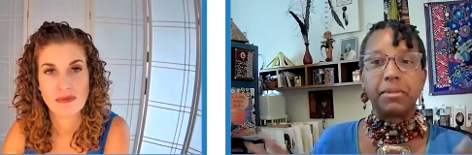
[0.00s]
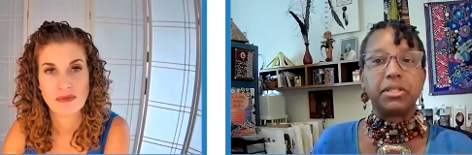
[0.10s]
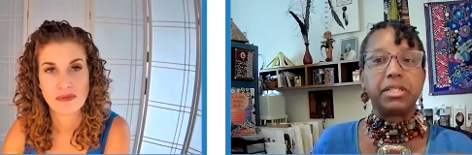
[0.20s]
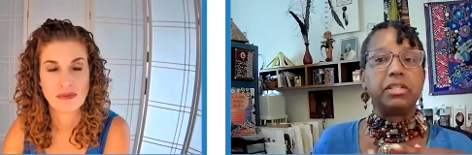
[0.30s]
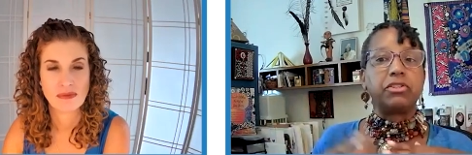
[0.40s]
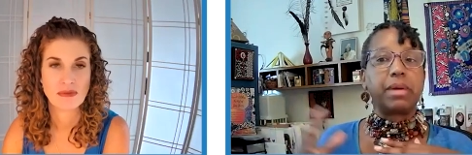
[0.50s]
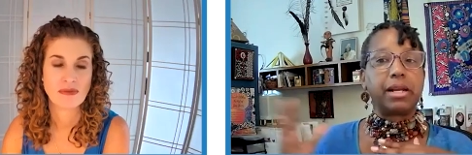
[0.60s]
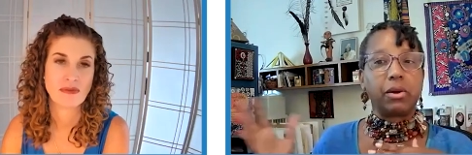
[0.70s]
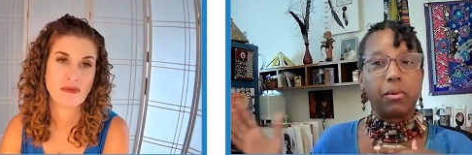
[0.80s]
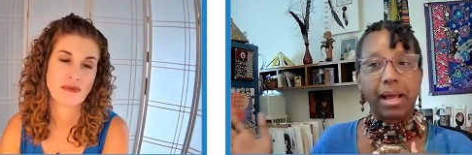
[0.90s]
Speaker 1: and she's trying to
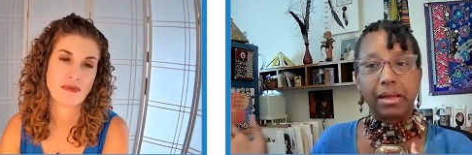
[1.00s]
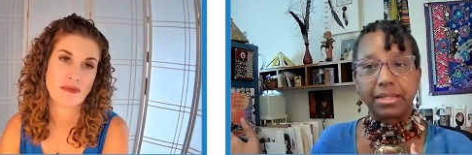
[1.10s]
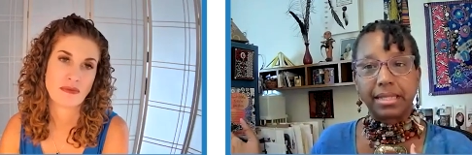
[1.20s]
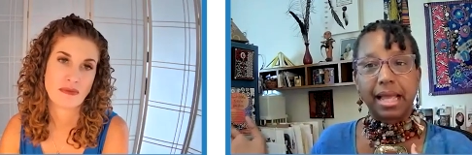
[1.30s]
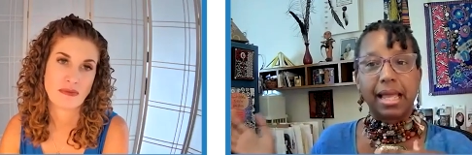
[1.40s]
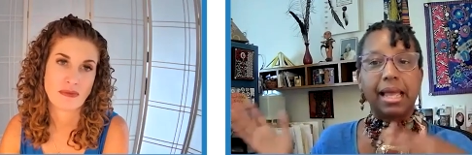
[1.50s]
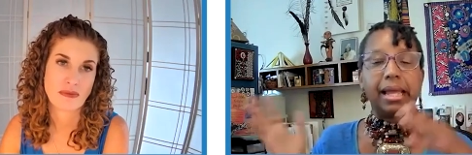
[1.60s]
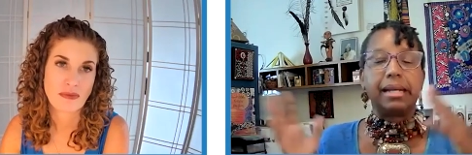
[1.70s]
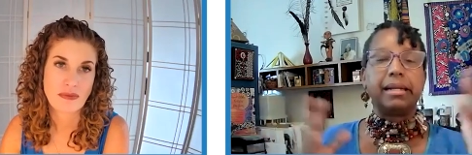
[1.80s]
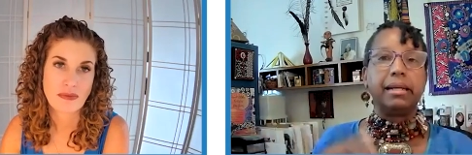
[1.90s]
go outside,
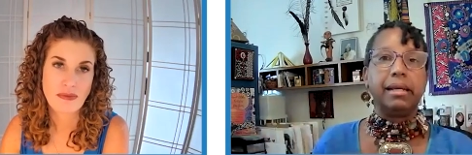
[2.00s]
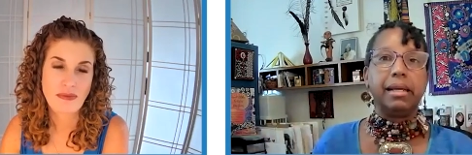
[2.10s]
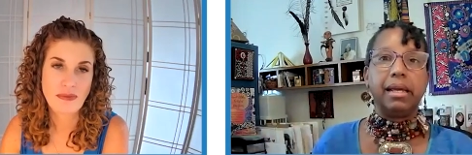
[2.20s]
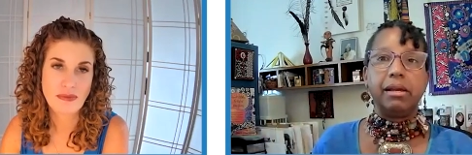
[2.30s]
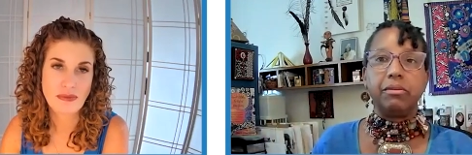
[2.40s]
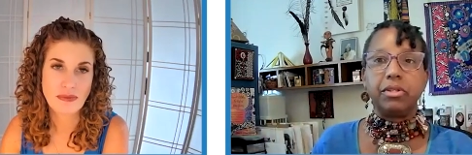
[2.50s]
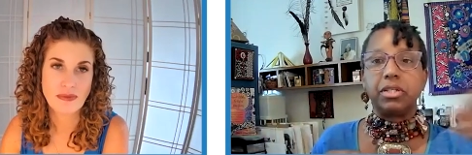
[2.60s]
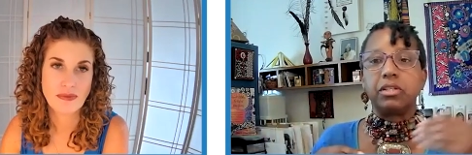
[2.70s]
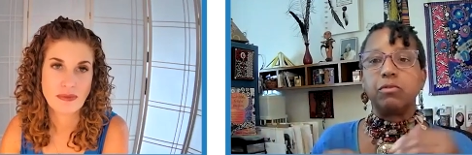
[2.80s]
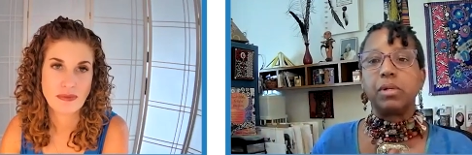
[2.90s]
and it was
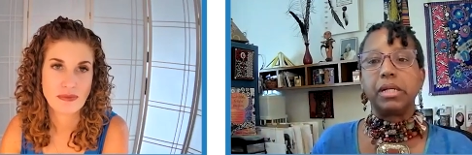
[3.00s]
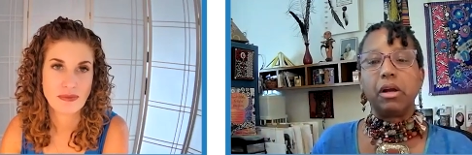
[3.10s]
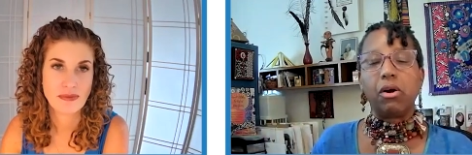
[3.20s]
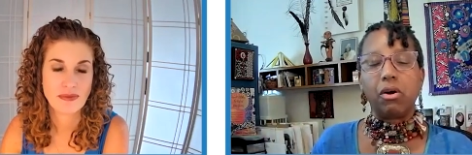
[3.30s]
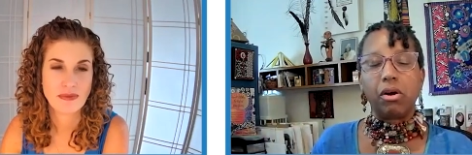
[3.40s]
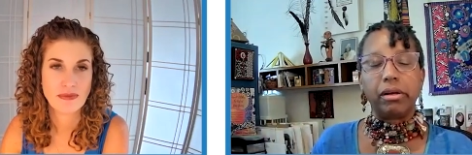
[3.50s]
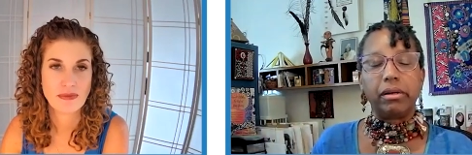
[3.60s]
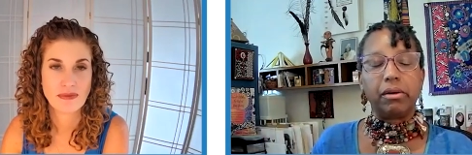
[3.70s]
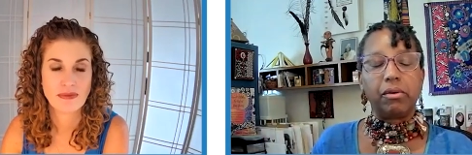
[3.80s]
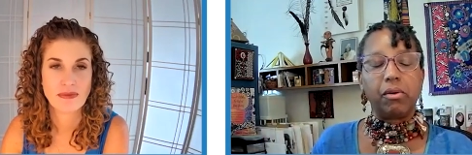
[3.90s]
just really hard
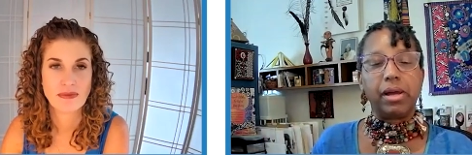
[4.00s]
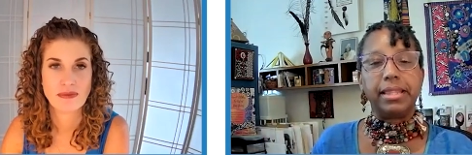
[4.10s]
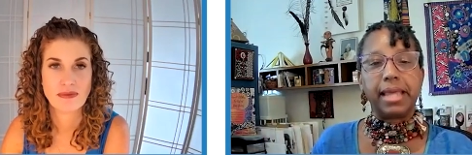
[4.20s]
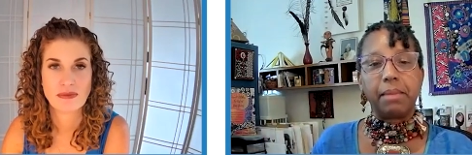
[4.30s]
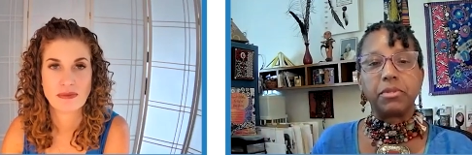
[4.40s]
on them.